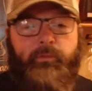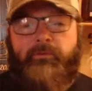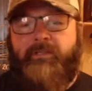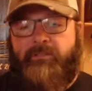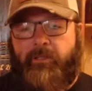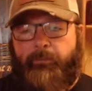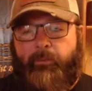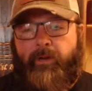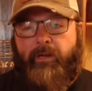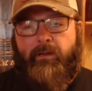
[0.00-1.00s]
really simple,
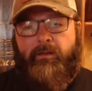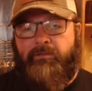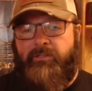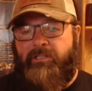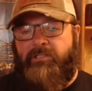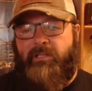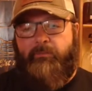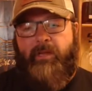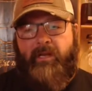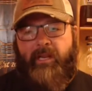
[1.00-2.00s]
right? Just send
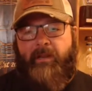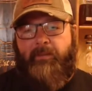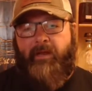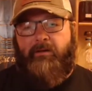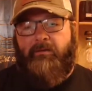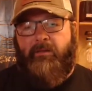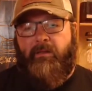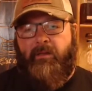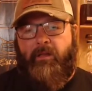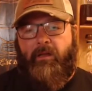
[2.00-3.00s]
me an email,
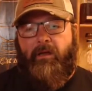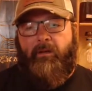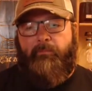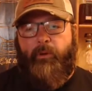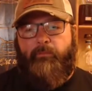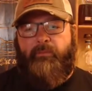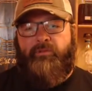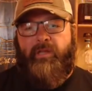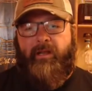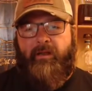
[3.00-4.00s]

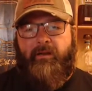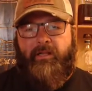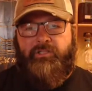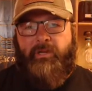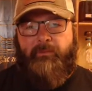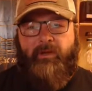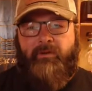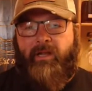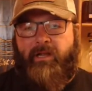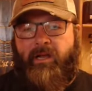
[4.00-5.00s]

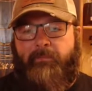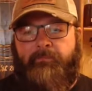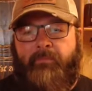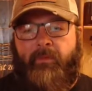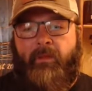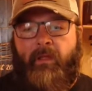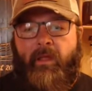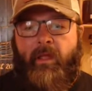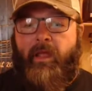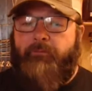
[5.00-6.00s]
bourbonbattalion@gmail.com.
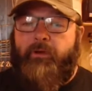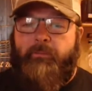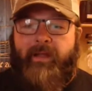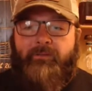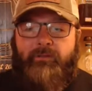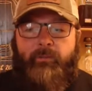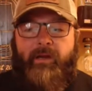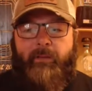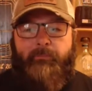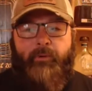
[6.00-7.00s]
And for anybody out there, right,
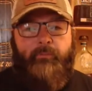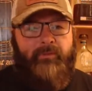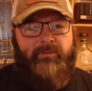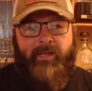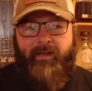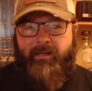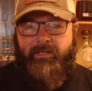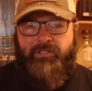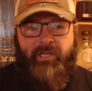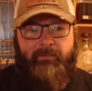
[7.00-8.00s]
I'm
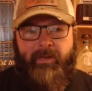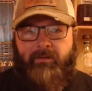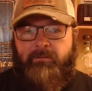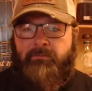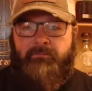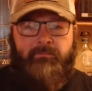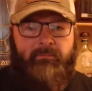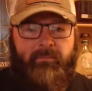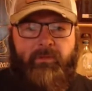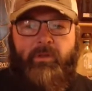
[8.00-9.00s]

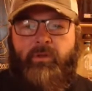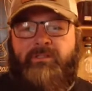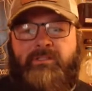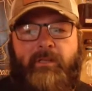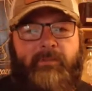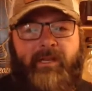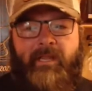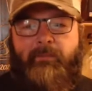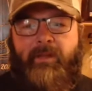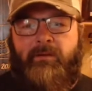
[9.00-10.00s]
bourbonbattalion@gmail. You can send me an
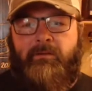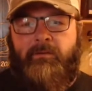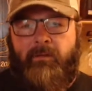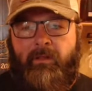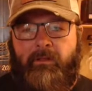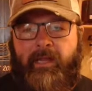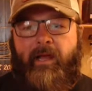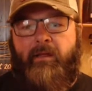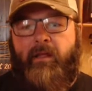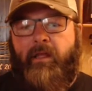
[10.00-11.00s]
email.
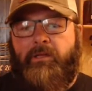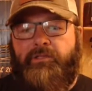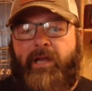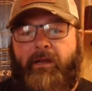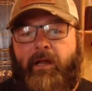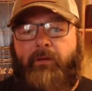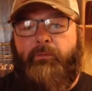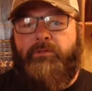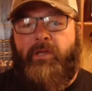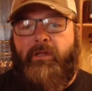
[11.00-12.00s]
Yeah. John, I
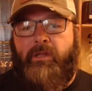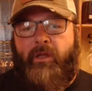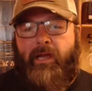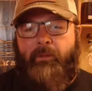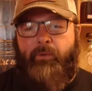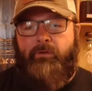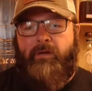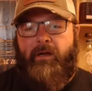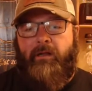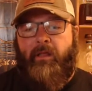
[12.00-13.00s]
will tell you, I will
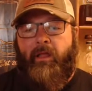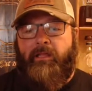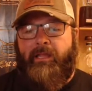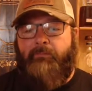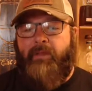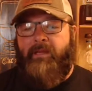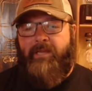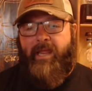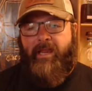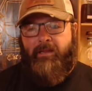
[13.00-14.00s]
give me a
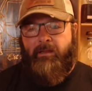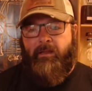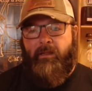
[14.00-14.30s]
day.